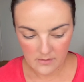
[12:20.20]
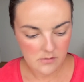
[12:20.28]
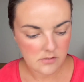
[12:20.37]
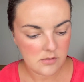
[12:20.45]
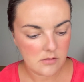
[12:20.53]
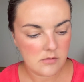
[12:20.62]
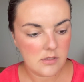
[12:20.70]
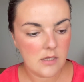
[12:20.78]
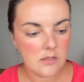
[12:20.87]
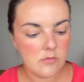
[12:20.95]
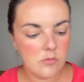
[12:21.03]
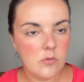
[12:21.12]
So
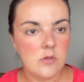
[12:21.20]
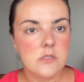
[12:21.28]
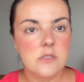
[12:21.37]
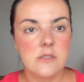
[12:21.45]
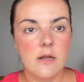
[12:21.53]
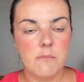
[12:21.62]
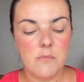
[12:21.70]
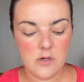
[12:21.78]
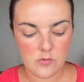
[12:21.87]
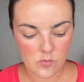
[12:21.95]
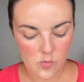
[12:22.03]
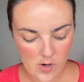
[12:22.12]
that was
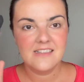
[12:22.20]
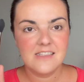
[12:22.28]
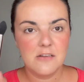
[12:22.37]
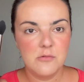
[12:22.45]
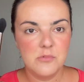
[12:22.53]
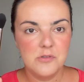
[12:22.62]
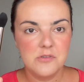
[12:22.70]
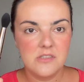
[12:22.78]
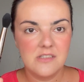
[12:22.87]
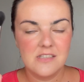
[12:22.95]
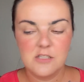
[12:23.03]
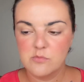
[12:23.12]
number 1. Next I'll be
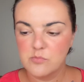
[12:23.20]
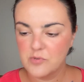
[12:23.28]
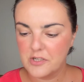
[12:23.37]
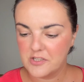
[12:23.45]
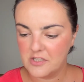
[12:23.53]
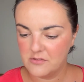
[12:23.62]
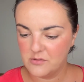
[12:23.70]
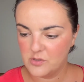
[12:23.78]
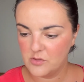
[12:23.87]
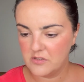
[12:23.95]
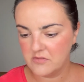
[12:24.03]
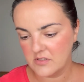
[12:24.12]
using this brush. I don't
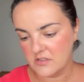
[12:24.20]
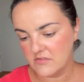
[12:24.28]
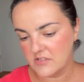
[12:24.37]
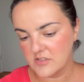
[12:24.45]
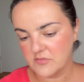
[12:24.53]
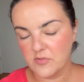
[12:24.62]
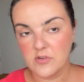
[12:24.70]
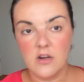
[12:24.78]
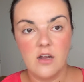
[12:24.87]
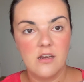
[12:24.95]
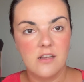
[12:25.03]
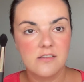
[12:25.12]
know even if it's for
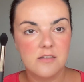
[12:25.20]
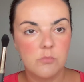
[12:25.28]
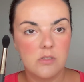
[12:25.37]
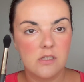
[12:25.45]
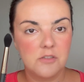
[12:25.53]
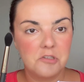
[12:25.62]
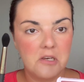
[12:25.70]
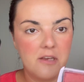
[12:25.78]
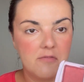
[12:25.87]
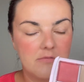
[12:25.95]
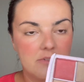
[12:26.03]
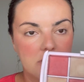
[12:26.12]
highlighter, but I don't
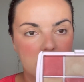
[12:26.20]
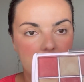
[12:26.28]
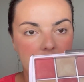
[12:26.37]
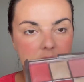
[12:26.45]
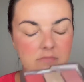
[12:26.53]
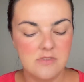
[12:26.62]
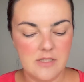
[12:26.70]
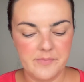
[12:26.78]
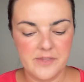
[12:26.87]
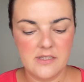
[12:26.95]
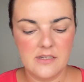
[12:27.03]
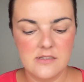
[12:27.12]
have
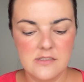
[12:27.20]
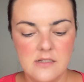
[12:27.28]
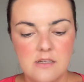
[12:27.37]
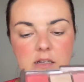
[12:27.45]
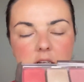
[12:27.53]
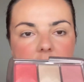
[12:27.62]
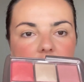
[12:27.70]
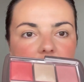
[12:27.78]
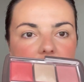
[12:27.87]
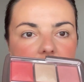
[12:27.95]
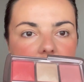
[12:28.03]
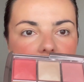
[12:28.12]
something else. So
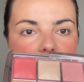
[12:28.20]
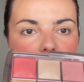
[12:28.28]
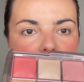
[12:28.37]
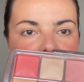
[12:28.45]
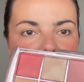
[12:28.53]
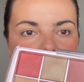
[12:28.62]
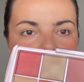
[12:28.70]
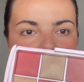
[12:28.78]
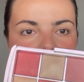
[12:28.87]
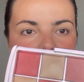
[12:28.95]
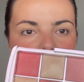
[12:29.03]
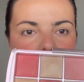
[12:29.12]
this is number 3.
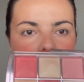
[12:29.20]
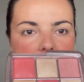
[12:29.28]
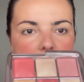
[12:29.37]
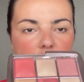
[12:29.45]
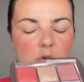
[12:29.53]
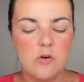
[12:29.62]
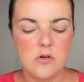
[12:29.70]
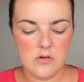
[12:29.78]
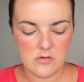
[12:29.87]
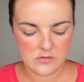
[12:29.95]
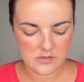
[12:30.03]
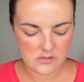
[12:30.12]
This is like more
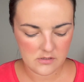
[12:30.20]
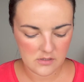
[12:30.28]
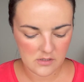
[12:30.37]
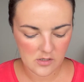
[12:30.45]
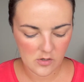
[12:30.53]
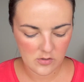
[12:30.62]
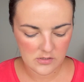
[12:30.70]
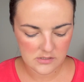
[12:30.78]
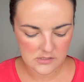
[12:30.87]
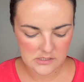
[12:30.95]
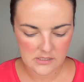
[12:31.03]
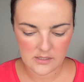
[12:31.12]
on the
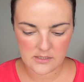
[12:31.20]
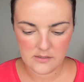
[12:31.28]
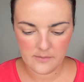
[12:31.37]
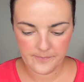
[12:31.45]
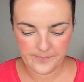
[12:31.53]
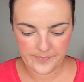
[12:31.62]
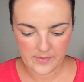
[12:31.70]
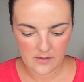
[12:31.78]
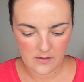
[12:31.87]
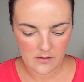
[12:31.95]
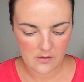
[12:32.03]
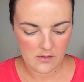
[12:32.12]
golden side
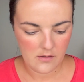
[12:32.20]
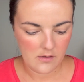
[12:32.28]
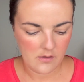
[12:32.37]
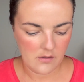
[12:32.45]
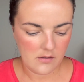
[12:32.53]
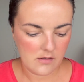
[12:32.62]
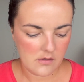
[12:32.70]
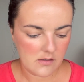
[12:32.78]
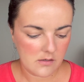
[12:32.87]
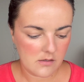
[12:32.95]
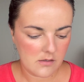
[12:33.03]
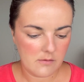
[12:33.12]

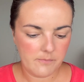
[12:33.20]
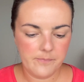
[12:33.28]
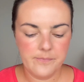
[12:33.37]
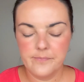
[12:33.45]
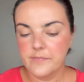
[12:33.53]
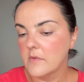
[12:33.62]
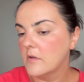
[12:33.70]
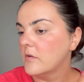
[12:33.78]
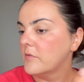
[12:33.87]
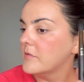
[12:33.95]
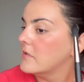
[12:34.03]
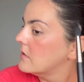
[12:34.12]

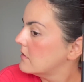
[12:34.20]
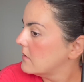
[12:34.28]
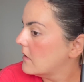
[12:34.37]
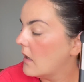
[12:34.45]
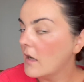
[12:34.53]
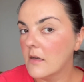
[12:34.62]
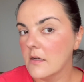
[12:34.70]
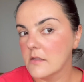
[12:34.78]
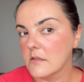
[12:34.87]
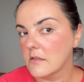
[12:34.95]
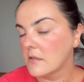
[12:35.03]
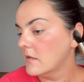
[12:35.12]
of the
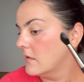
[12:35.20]
highlighter.